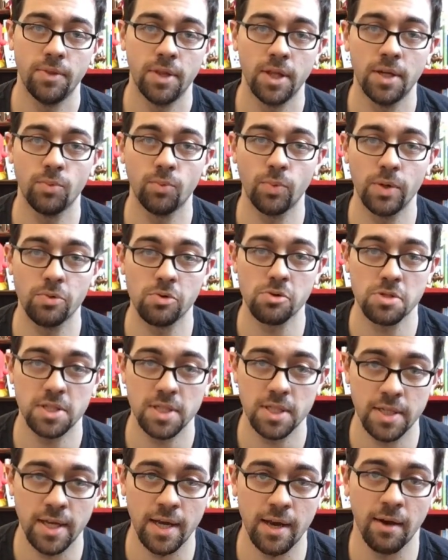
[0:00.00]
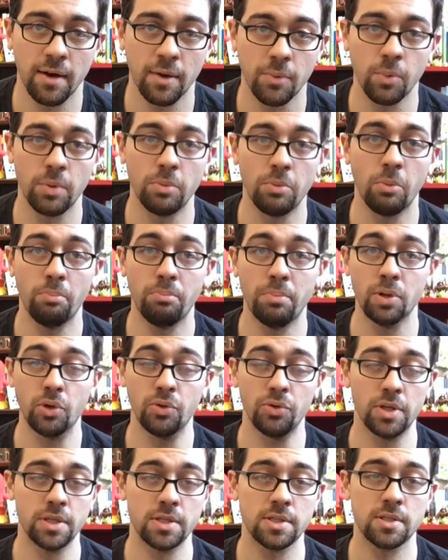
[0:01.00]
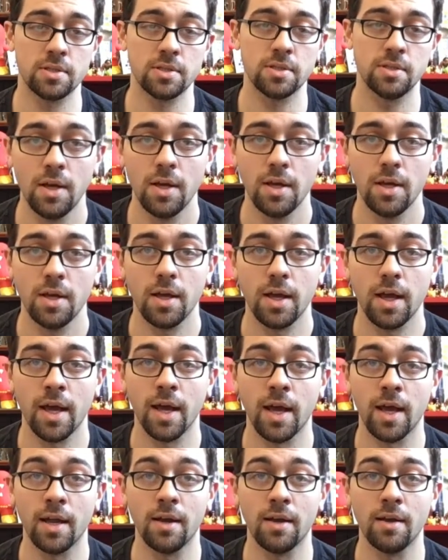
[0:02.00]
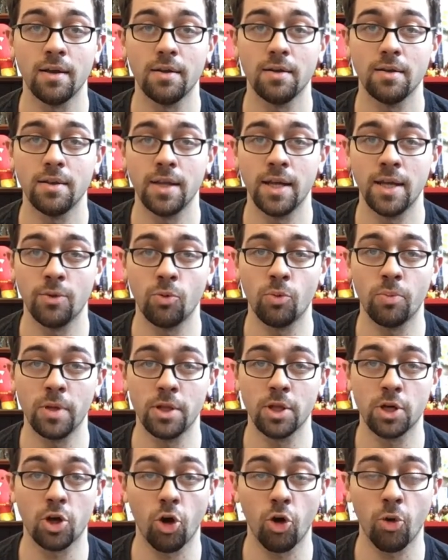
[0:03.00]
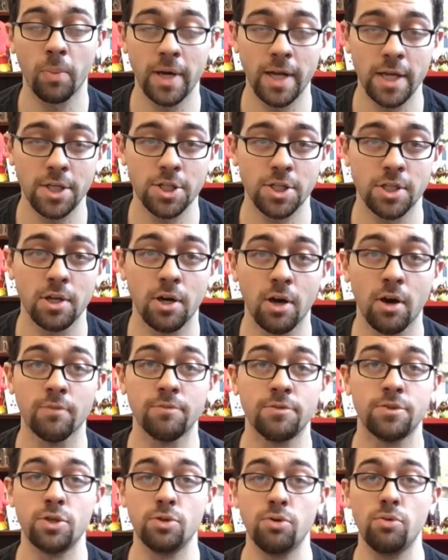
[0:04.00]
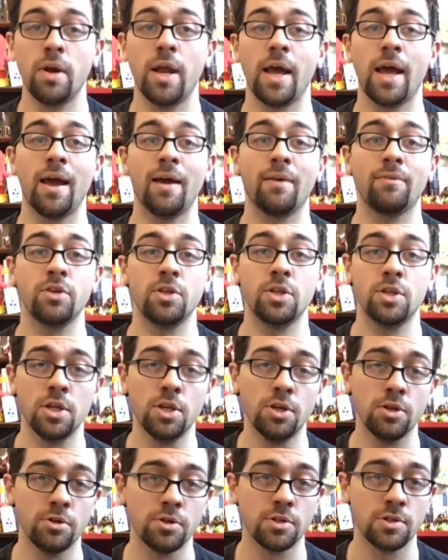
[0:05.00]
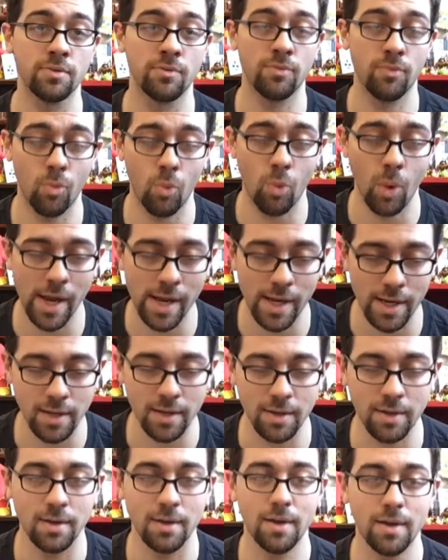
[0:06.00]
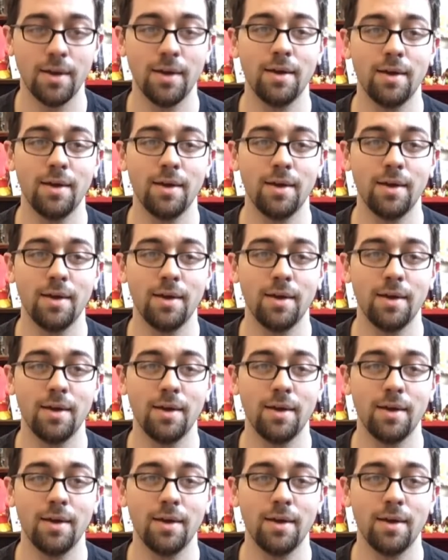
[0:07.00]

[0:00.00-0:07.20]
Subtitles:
then we will sit down and we will build this, and it will be the culmination of 2.5 years of waiting